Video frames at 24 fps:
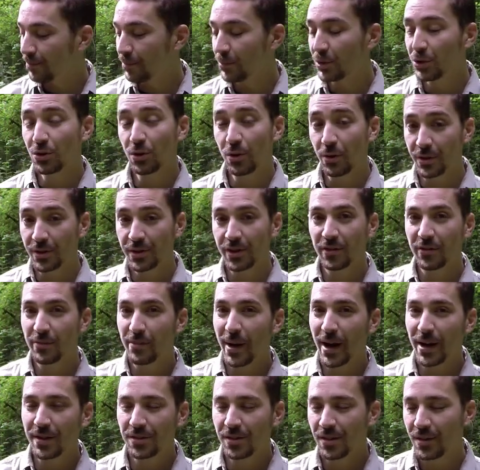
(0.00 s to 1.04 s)
Majority of
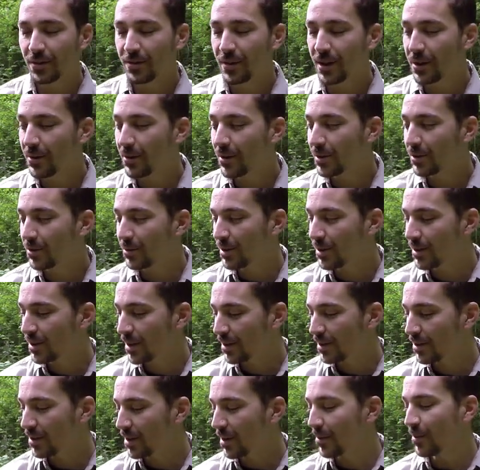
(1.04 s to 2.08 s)
bacteria anyway, as we
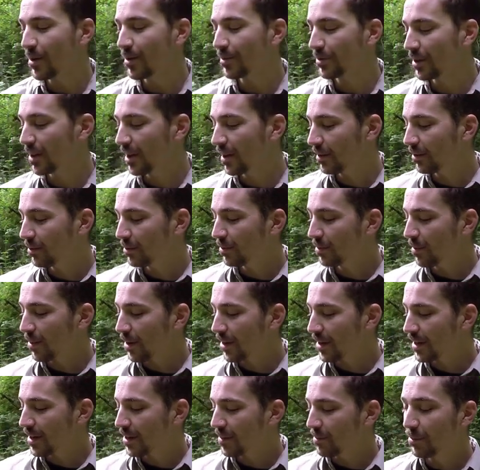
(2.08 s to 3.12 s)
said, some aren't killed
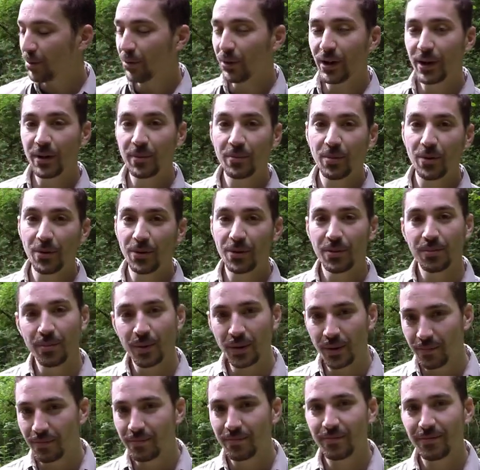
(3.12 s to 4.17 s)
by a boiling point,
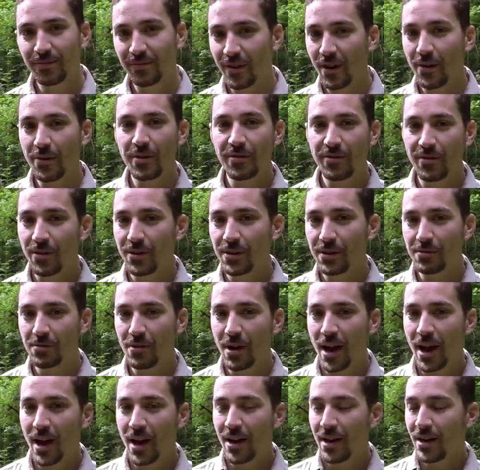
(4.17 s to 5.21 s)
but very, very
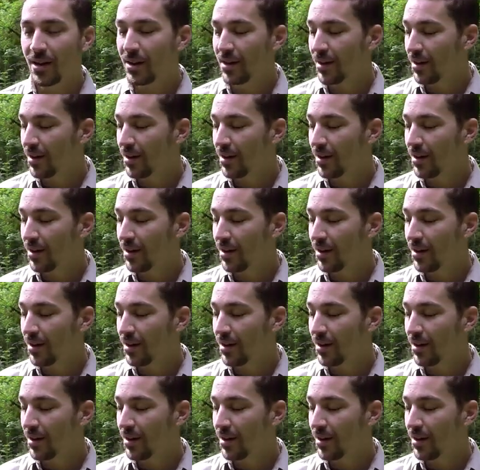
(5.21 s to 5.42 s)
rare.